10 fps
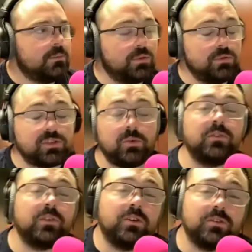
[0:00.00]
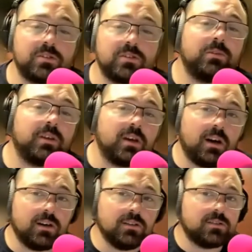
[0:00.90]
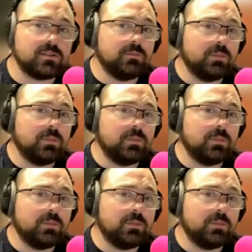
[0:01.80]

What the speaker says: but also overlooked some of the cards,